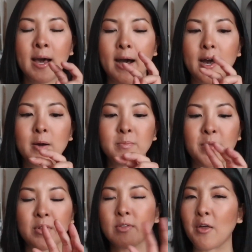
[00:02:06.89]

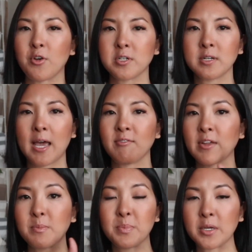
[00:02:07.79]
that the leather didn't have
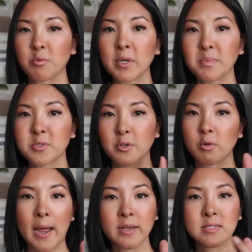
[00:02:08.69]
like big rips or
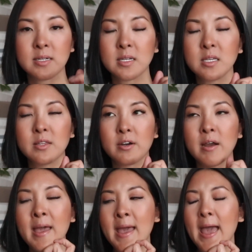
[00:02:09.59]
cracks in it either.